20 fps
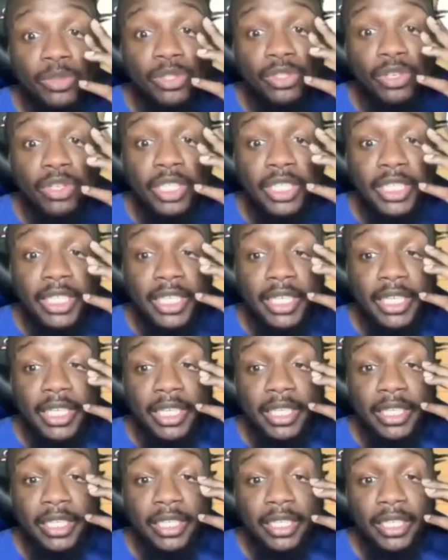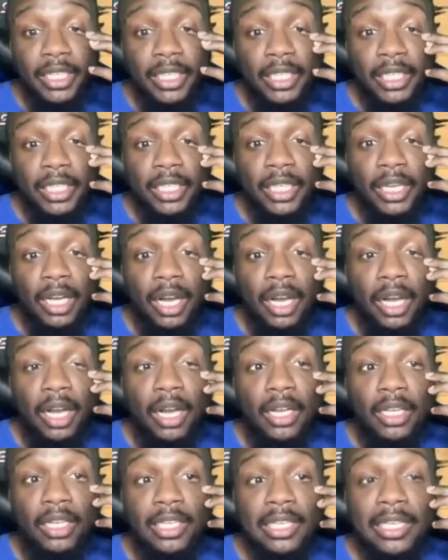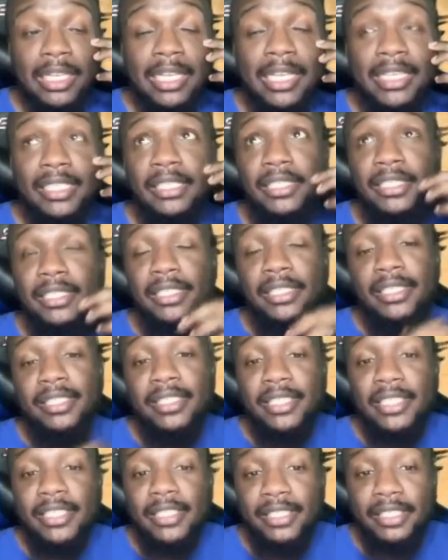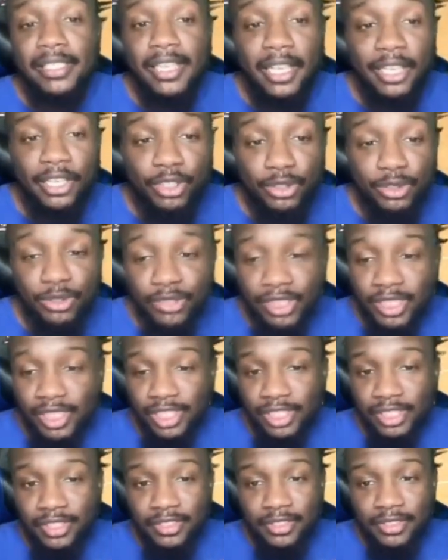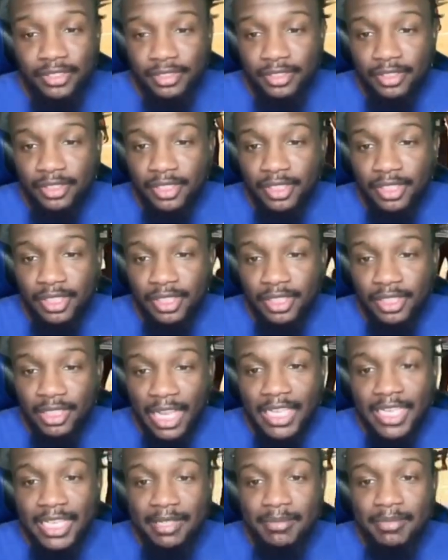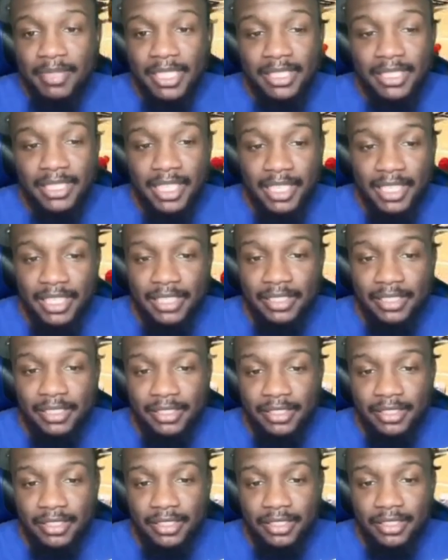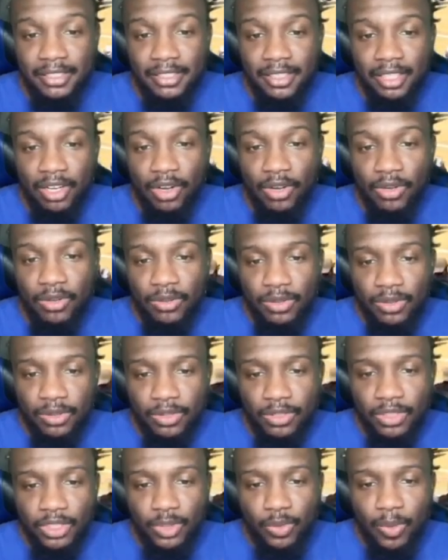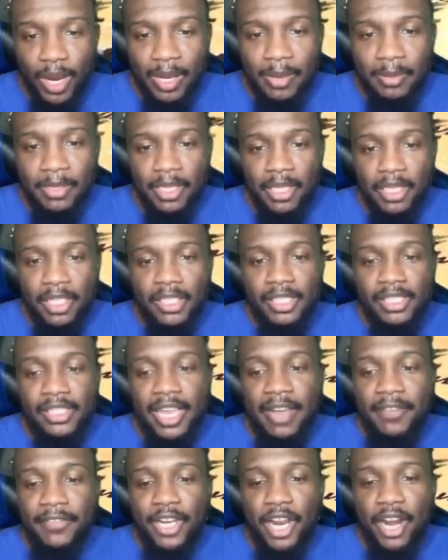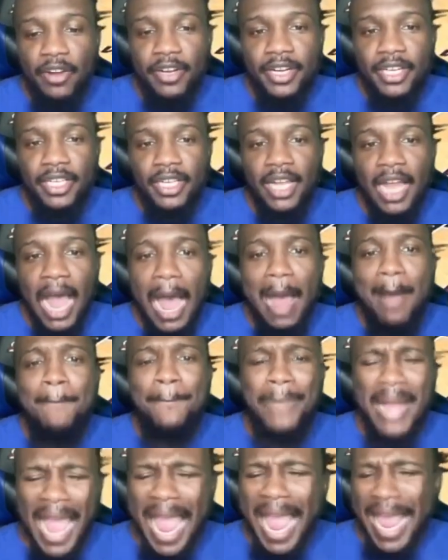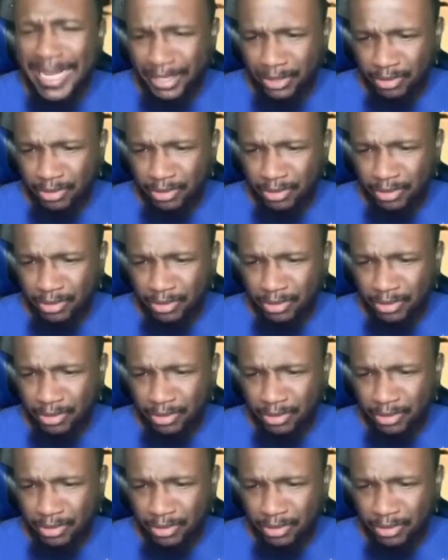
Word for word: going to get less than 10 technicals this year? Like, he said he... Uh-oh. Good swipe. Steph Curry, I'm back.